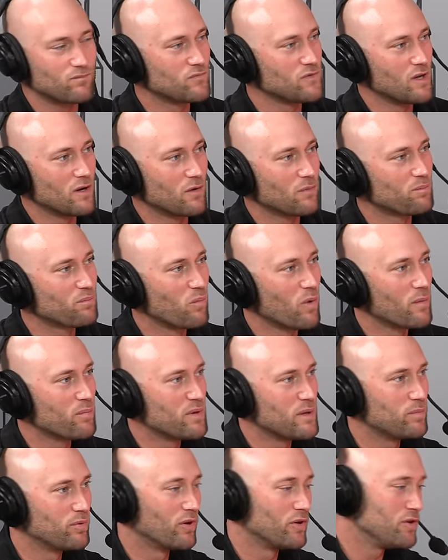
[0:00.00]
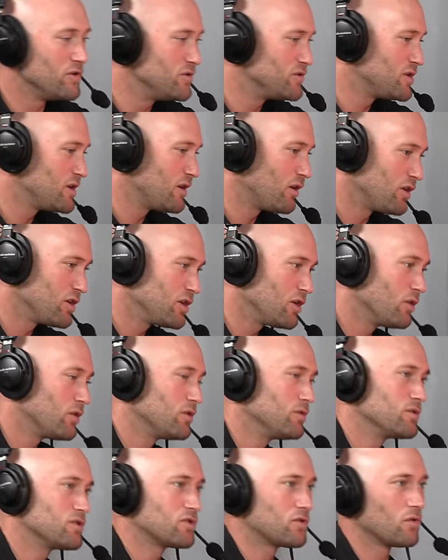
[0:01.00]
you know, what people are using, or you go
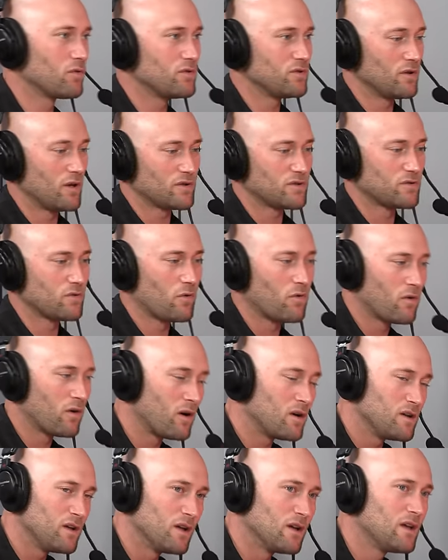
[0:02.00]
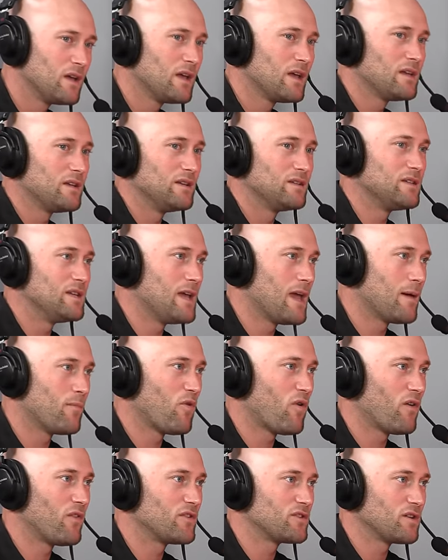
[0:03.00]
into a, st a store and you you see
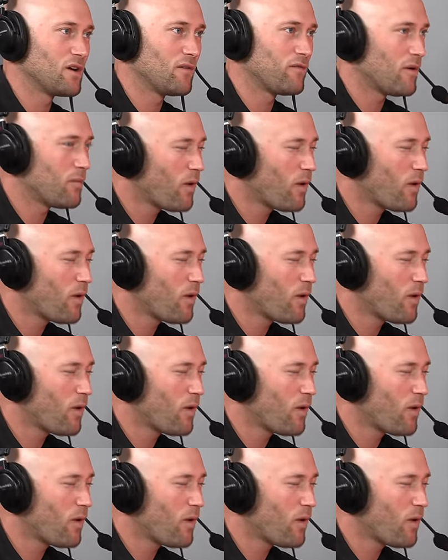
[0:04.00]
ammo on the shelf.